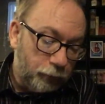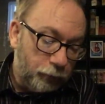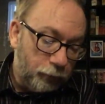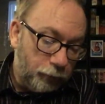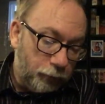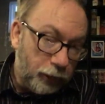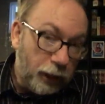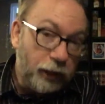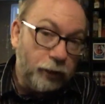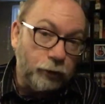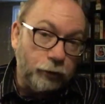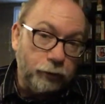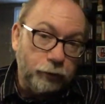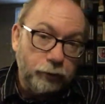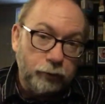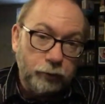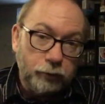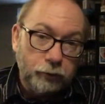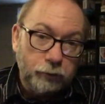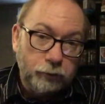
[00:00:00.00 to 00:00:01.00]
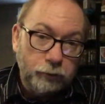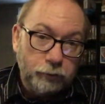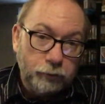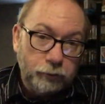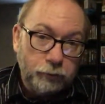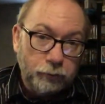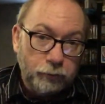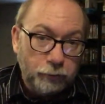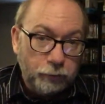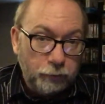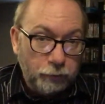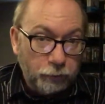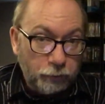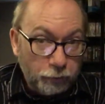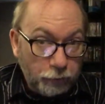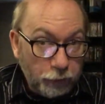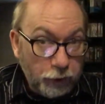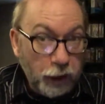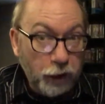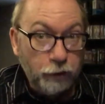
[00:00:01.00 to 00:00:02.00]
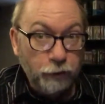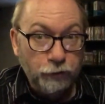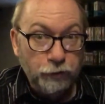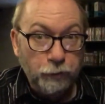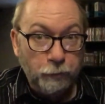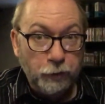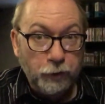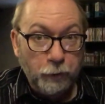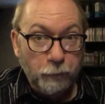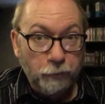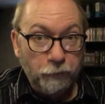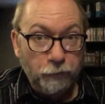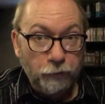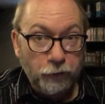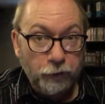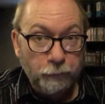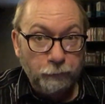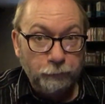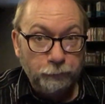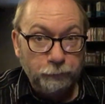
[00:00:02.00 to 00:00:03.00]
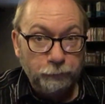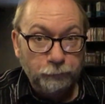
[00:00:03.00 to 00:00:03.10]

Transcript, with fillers: Knuckles, Knuckles could be coming for him.